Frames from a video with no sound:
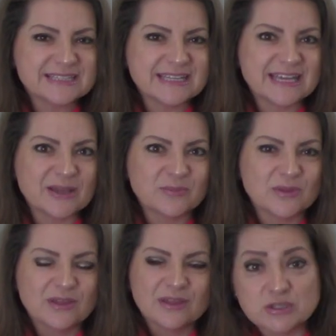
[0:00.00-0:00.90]
in
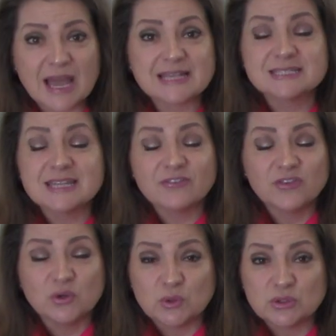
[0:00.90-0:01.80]
them. That's the
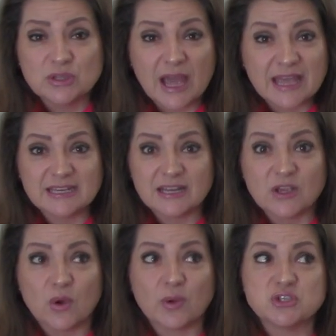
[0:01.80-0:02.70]
food. I
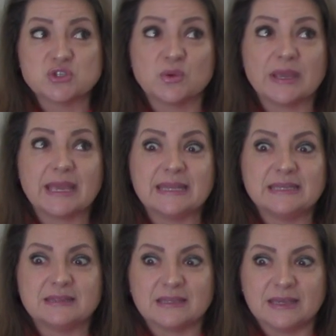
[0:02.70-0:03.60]
didn't go into
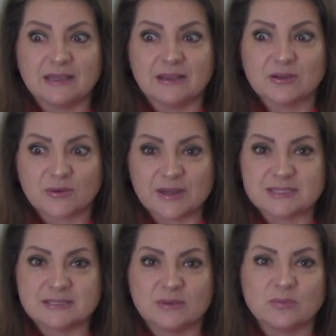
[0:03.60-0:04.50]
anything
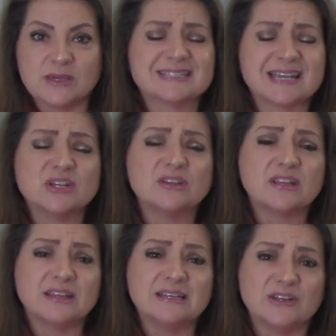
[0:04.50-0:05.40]
crazy because I know
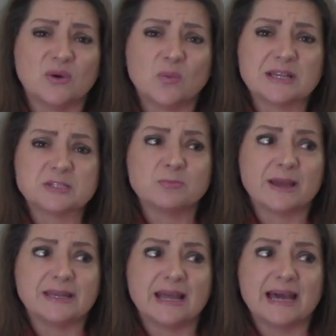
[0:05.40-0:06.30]
that the little ones
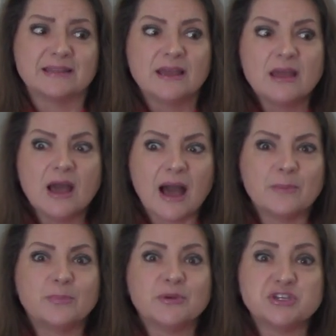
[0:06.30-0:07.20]
might not
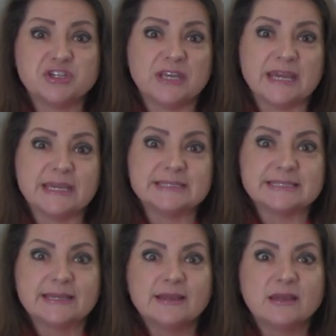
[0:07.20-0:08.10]
appreciate